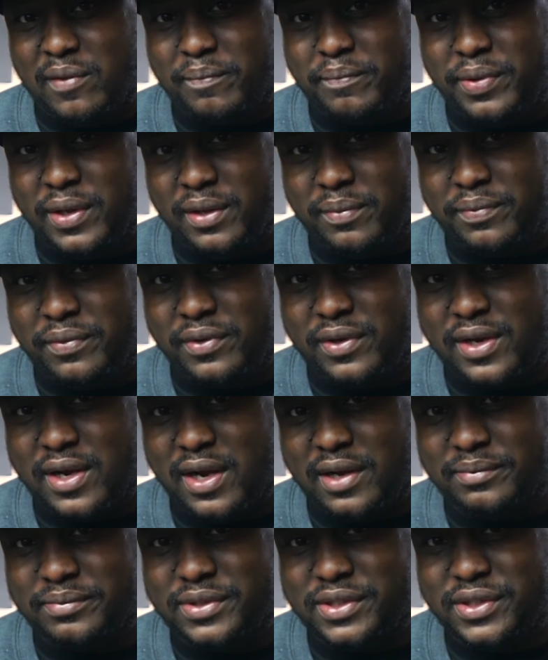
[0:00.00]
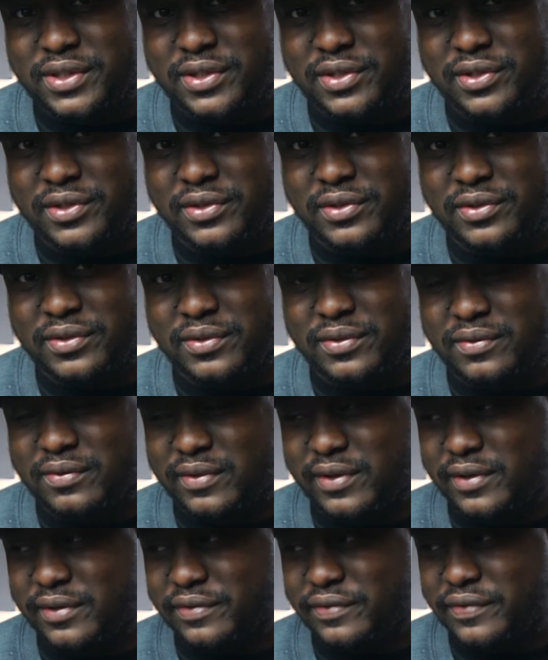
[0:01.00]
People come to you
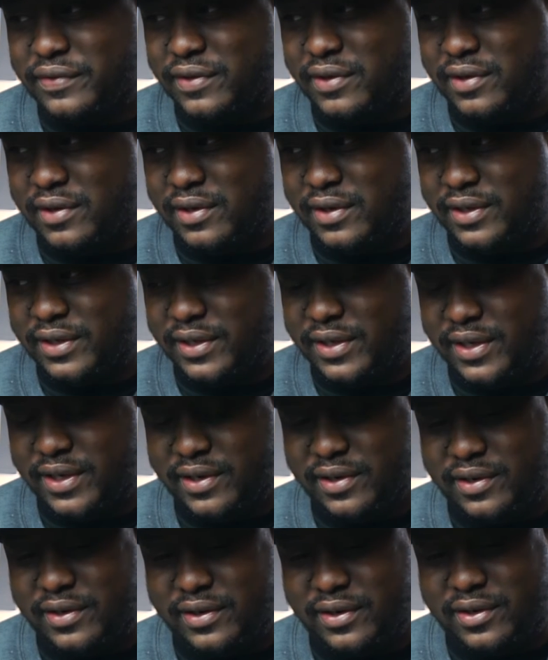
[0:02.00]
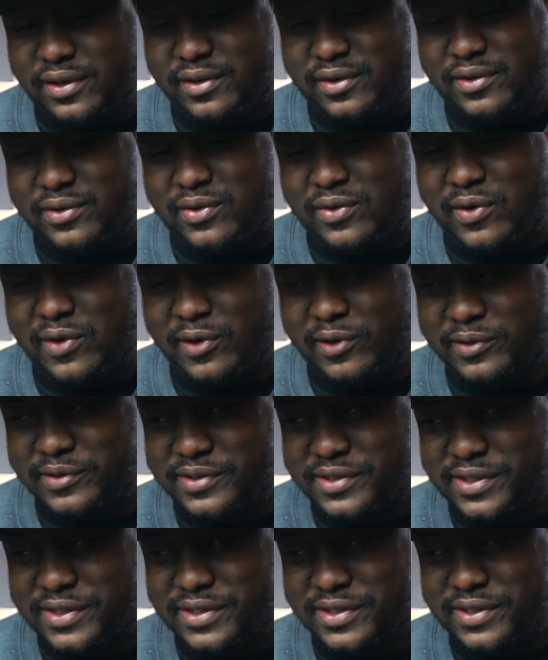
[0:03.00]
with all their
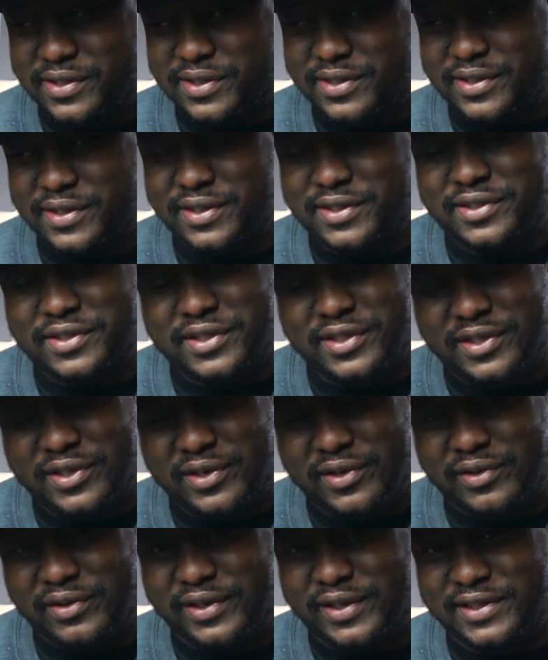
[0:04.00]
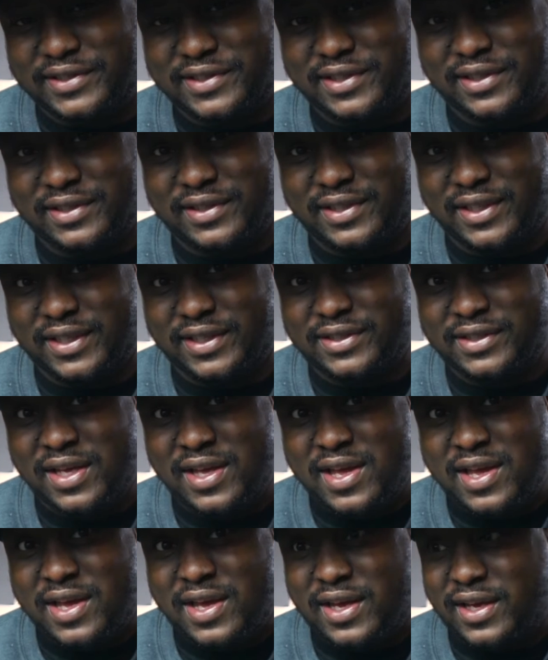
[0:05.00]
quirks and insecurities and things.
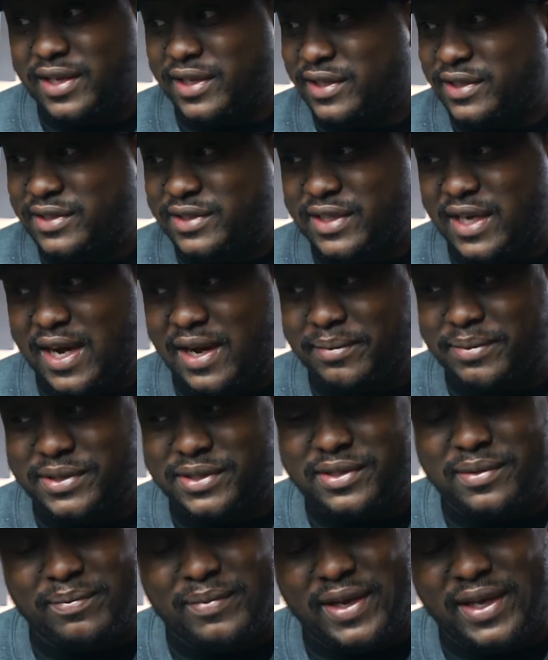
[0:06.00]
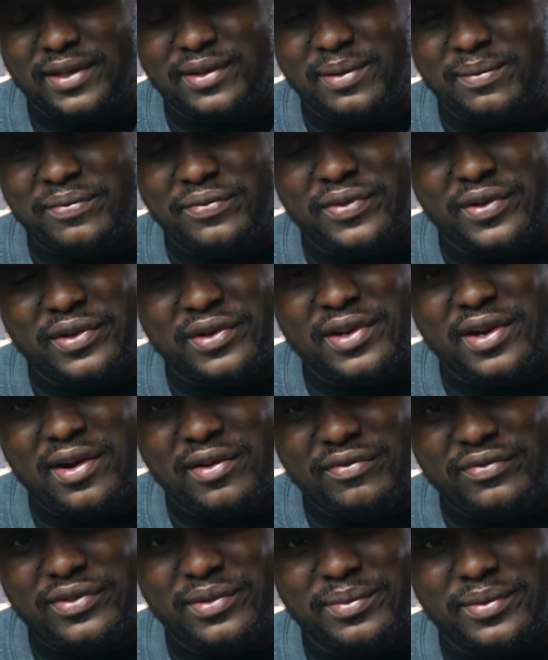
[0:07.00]
Your job is to make them feel
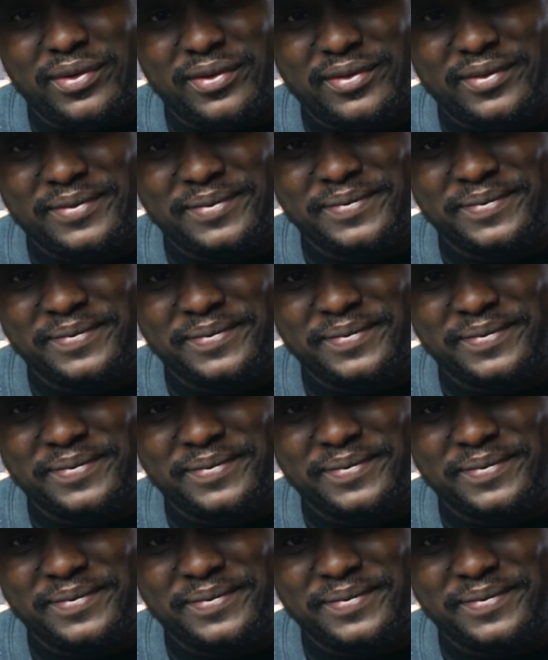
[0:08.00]
comfortable.